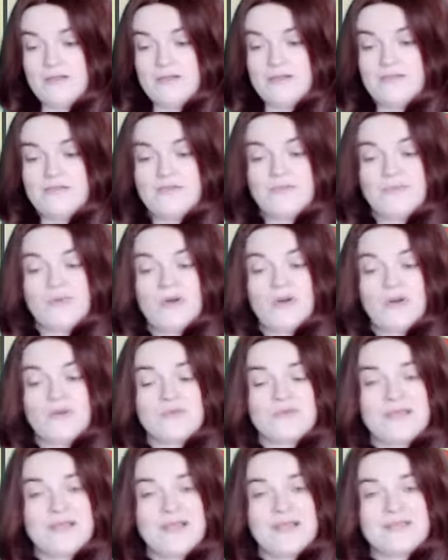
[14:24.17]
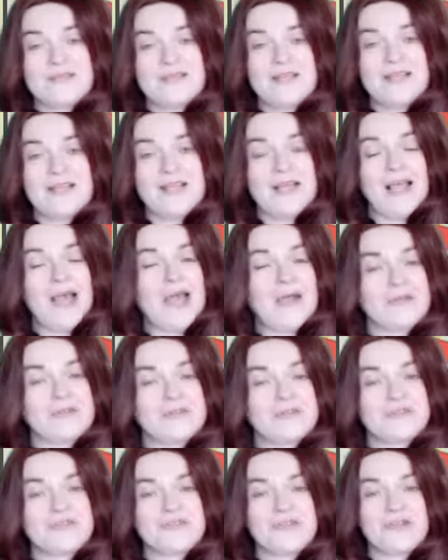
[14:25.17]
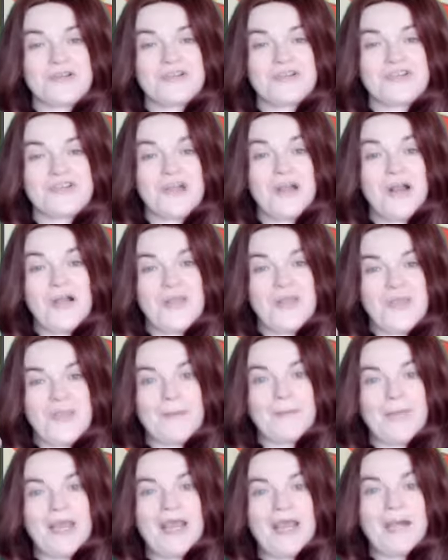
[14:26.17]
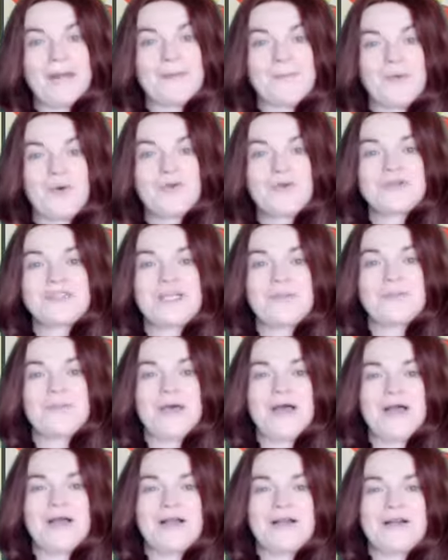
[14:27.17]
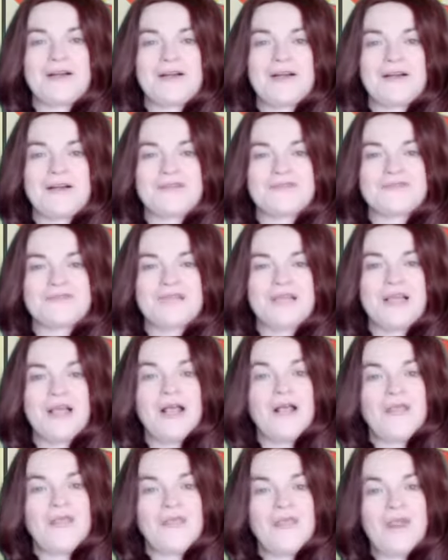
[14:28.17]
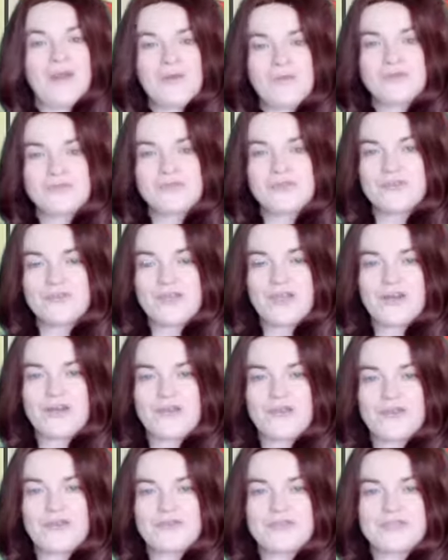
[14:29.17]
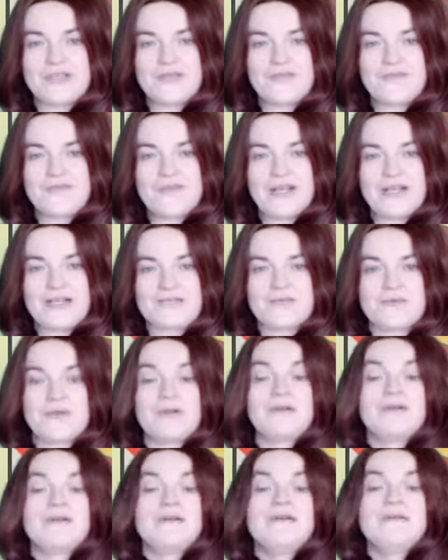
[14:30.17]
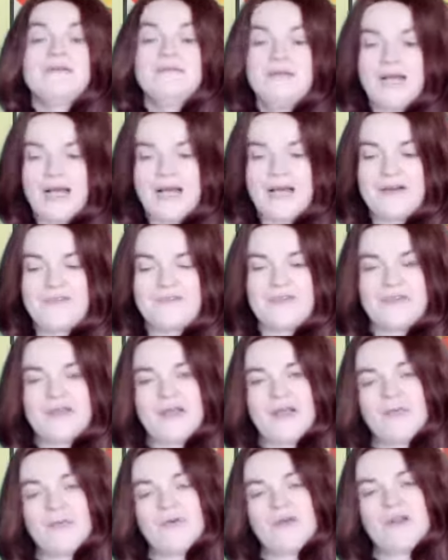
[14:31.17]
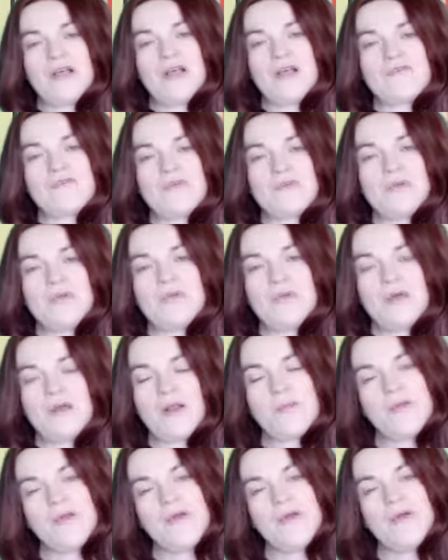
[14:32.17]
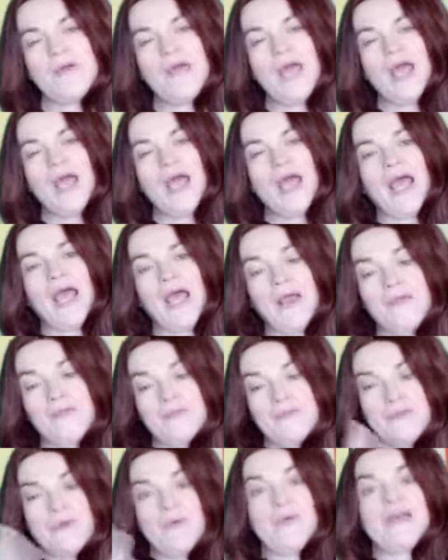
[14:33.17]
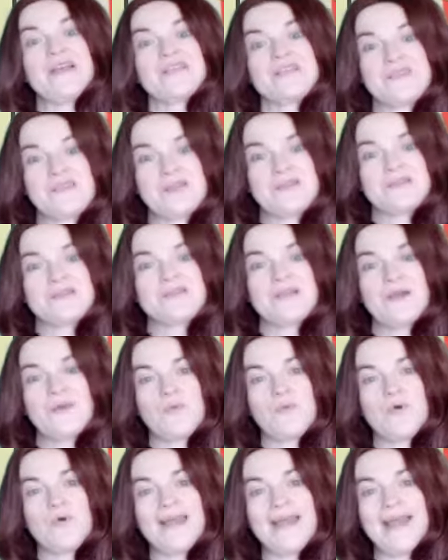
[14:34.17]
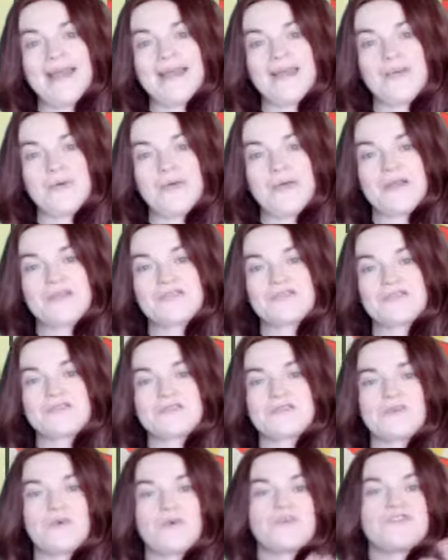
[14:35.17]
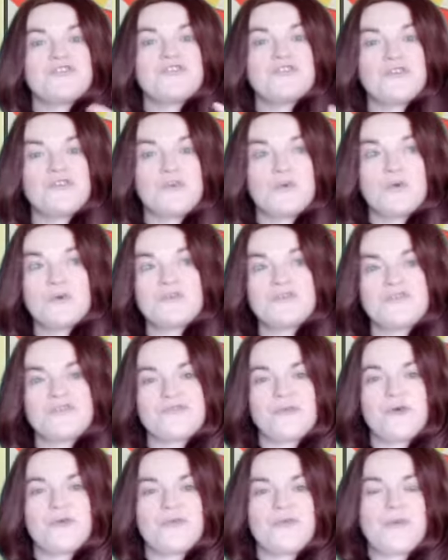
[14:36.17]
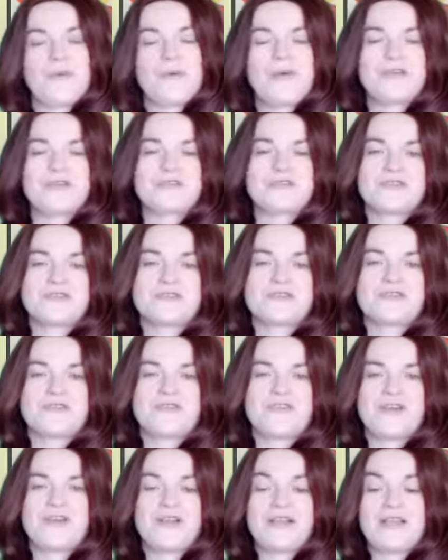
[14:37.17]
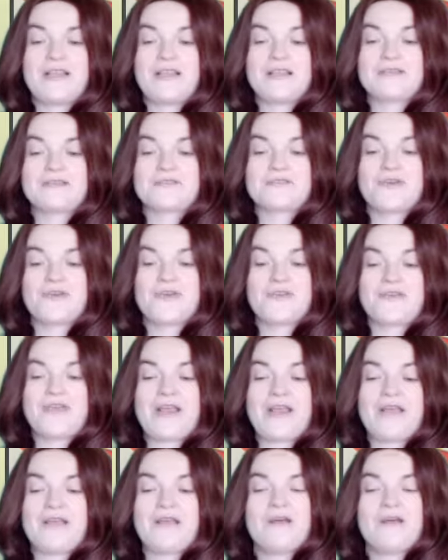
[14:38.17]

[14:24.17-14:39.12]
Tomorrow's lesson, how to structure the main body paragraphs. Then we'll do the conclusion in the next one. After that I'm going to have a wee one about how the questions and what kind of questions, what to do once you've got the questions in front of you, that sort of thing.